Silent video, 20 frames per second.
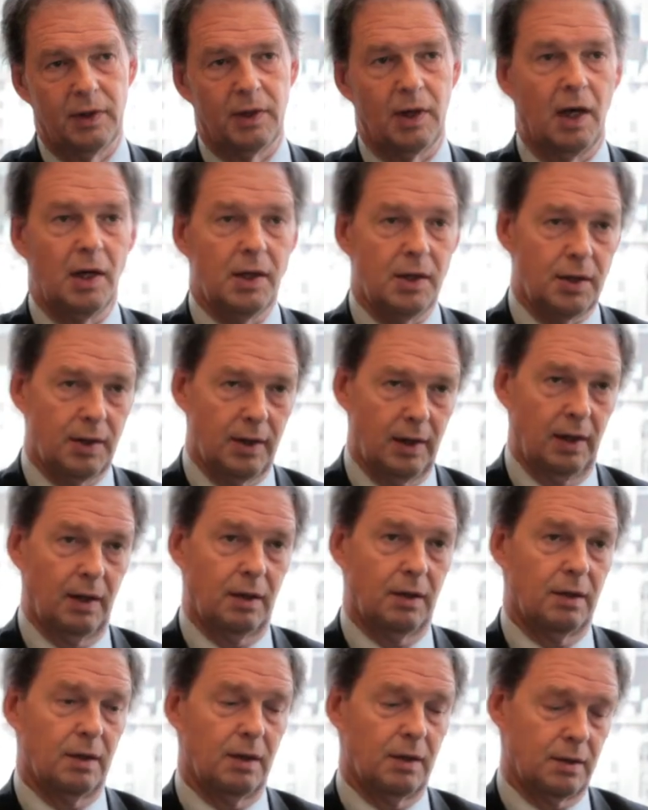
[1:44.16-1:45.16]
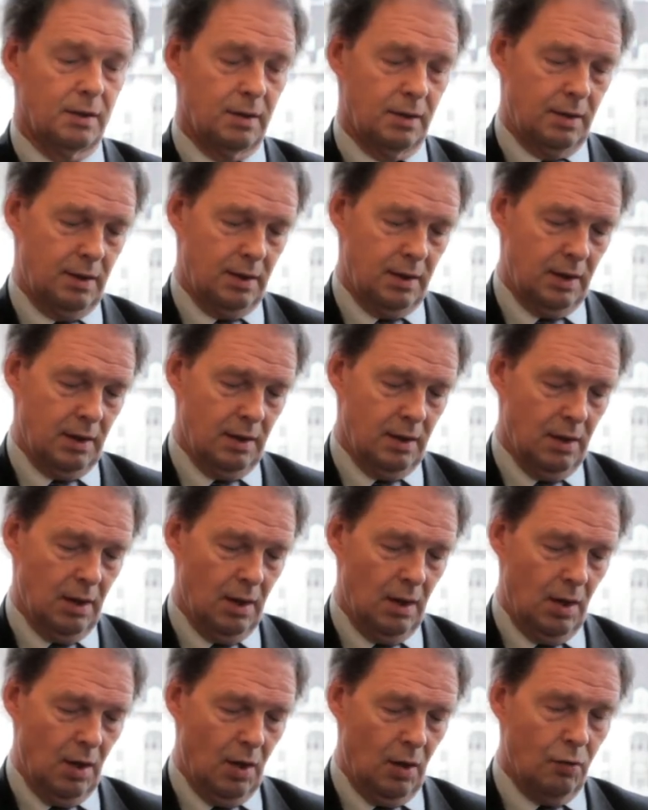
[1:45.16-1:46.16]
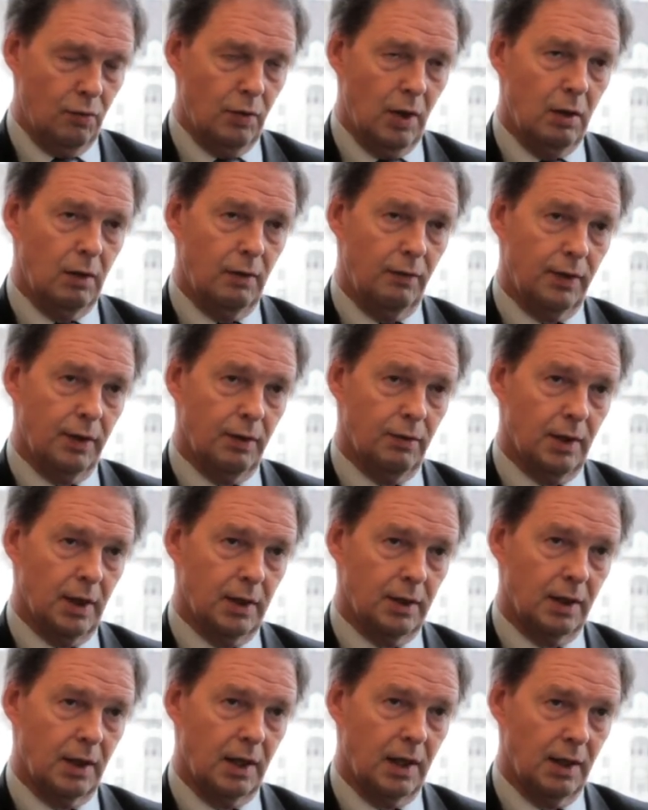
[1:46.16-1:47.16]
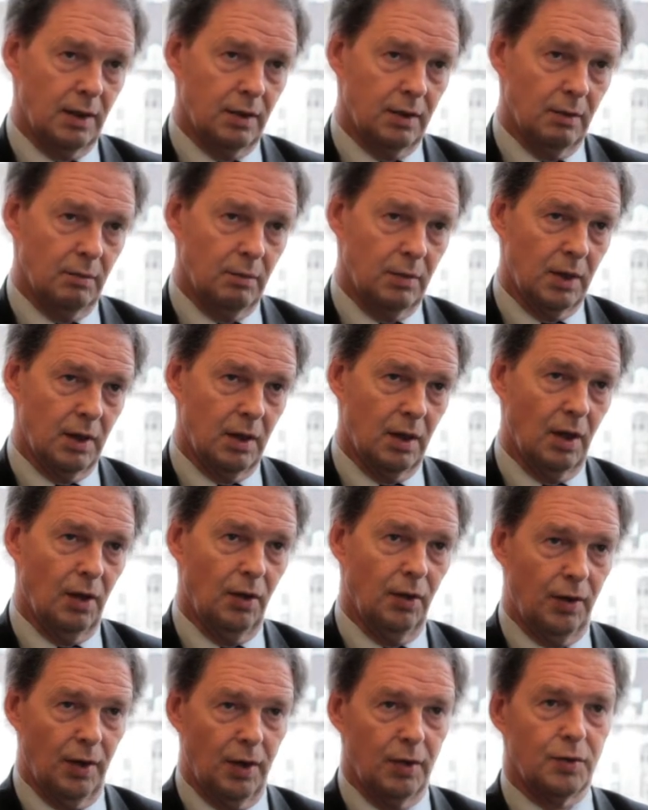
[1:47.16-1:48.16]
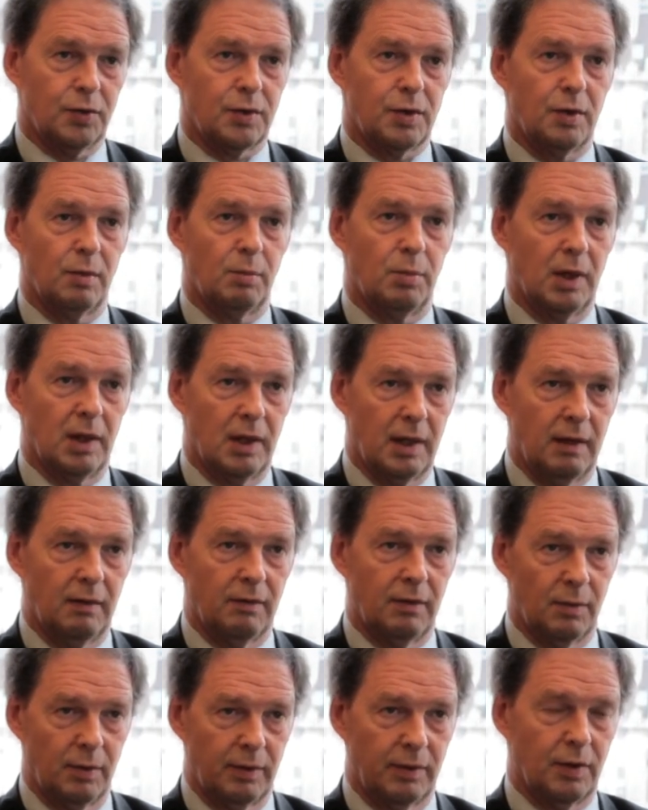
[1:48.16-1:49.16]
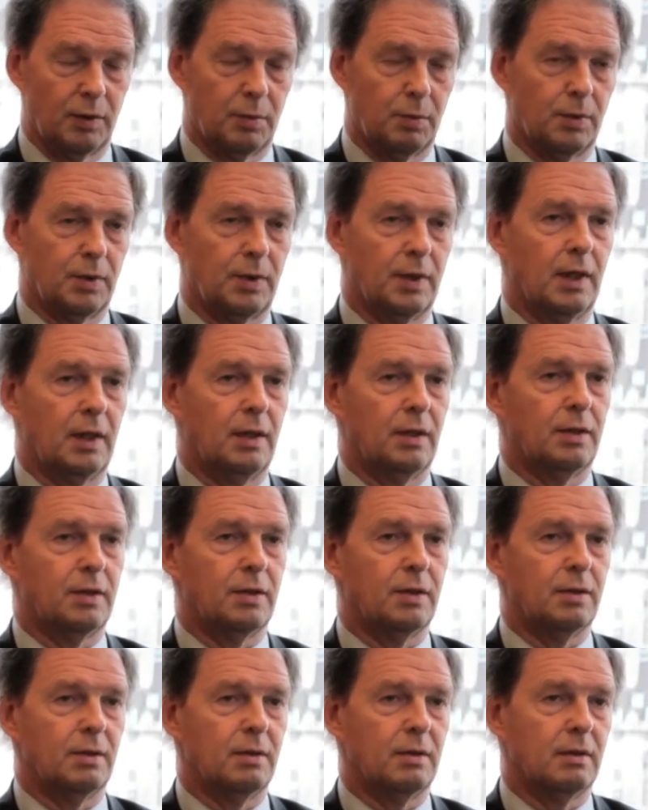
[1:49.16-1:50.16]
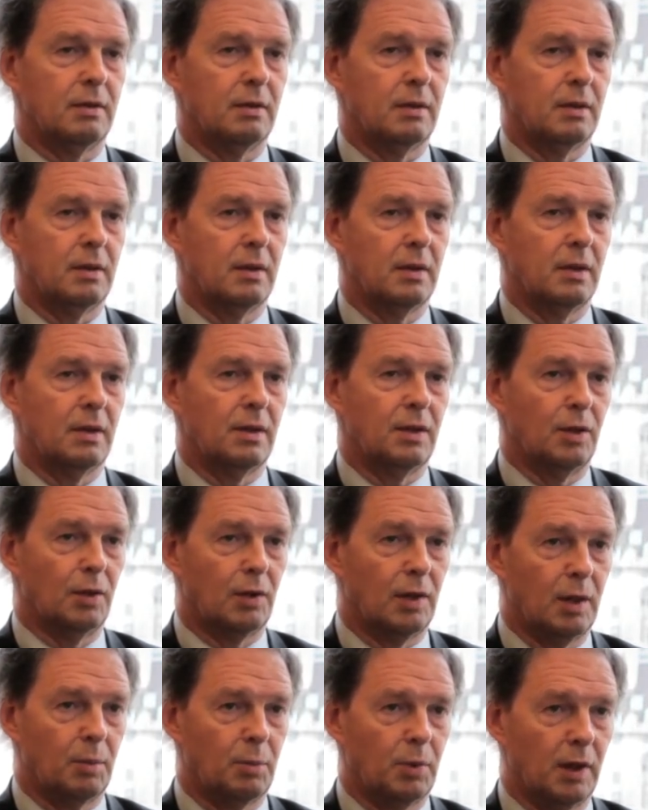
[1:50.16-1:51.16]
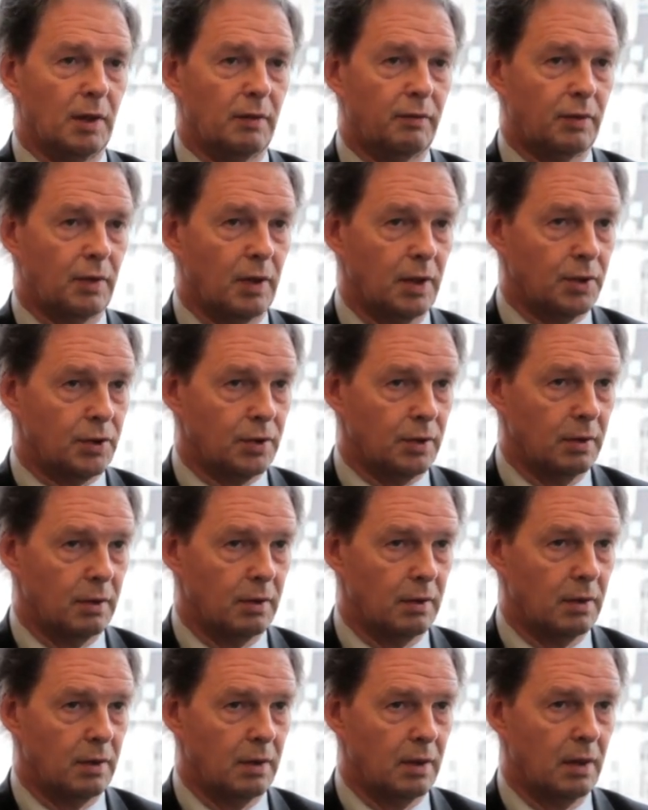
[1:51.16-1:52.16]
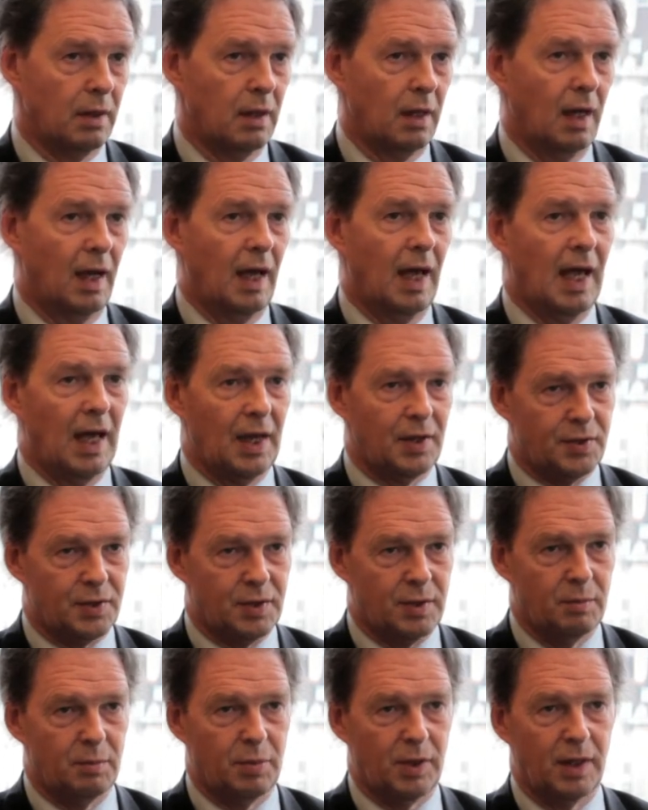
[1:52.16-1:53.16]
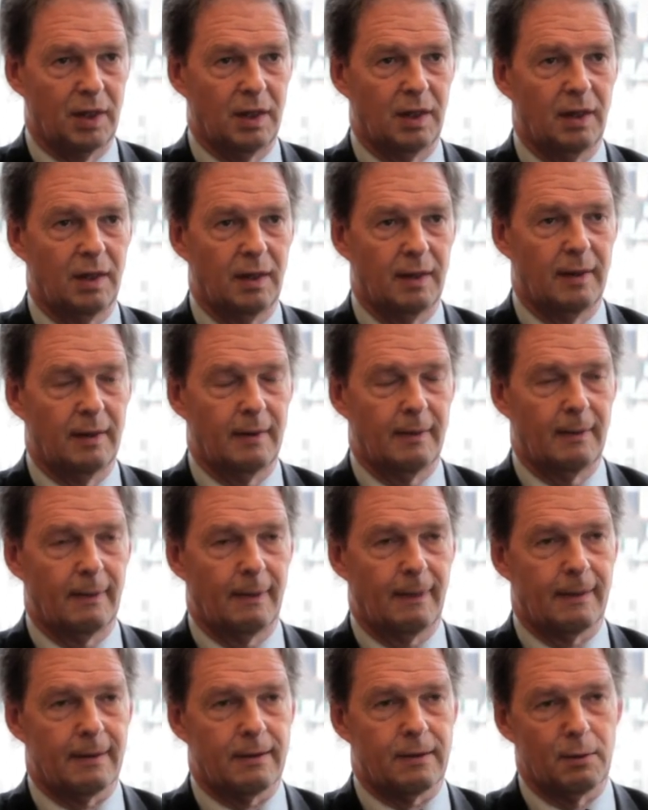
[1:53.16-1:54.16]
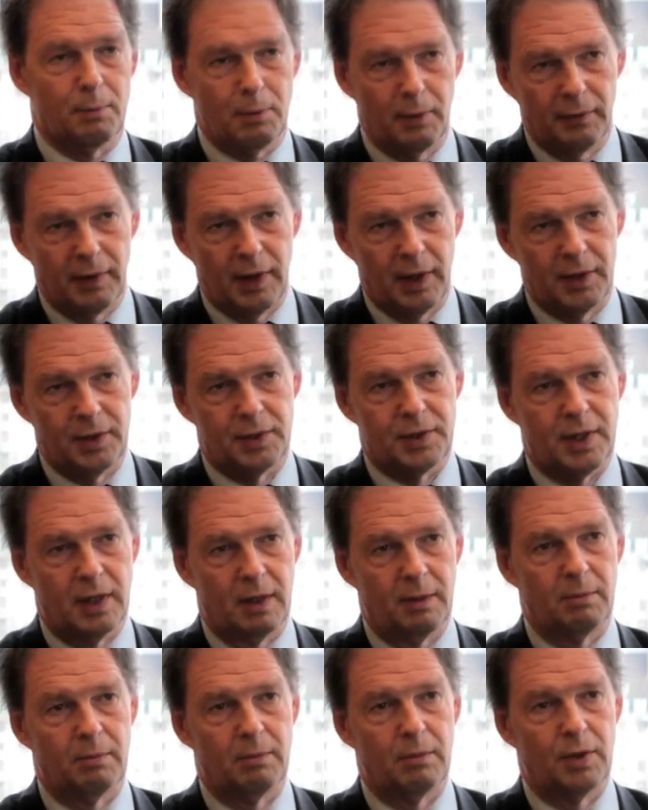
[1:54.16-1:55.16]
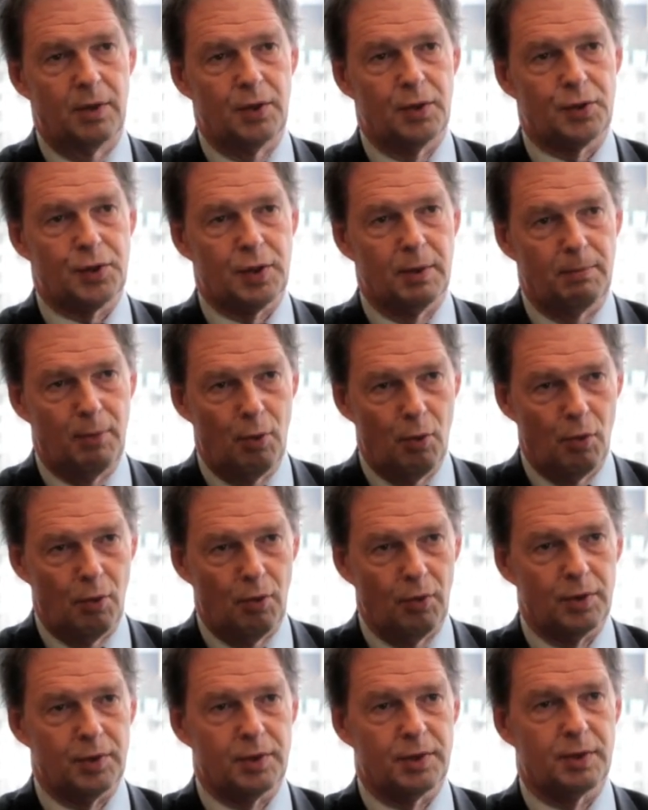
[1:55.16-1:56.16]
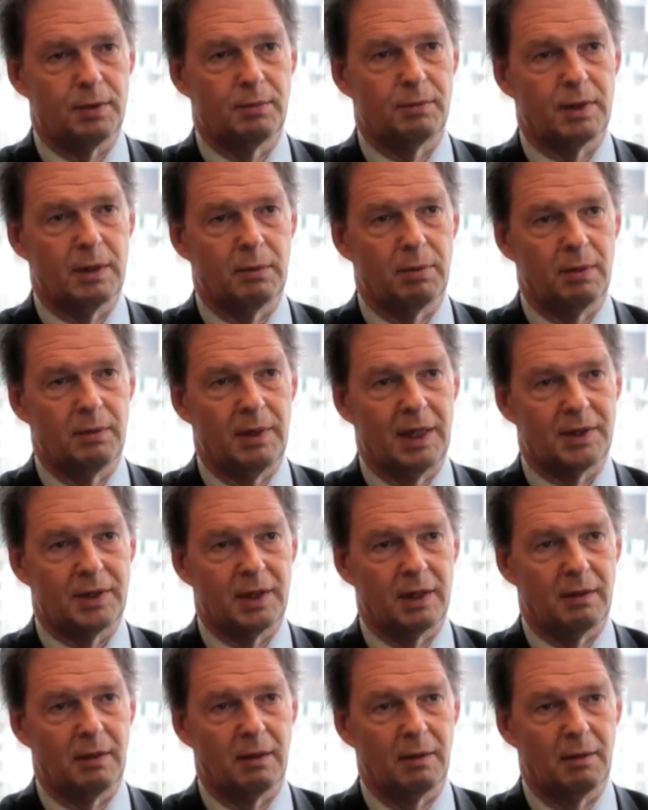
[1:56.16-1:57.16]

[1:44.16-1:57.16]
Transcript: And I think that the role of the United Kingdom and those who believe that we've got to put an end to nuclear proliferation has to be to provide some support, some diplomatic